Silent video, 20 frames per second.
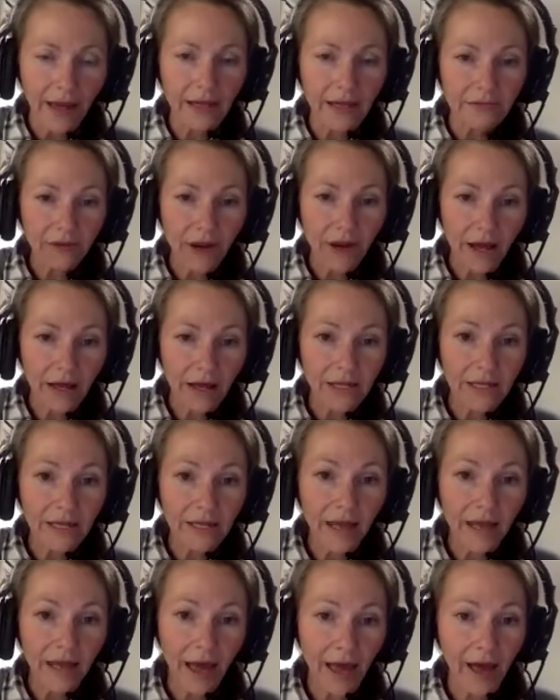and if I
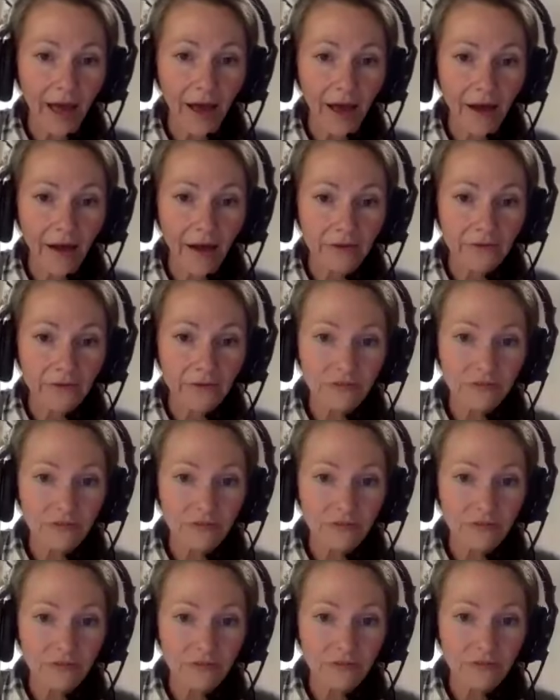can have
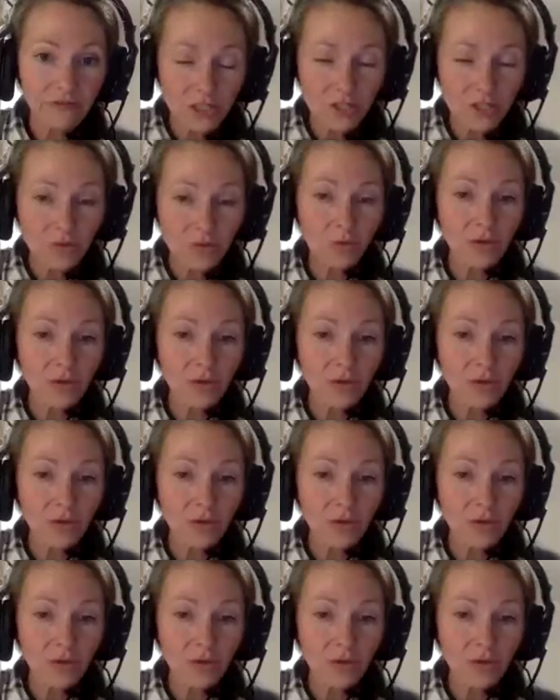the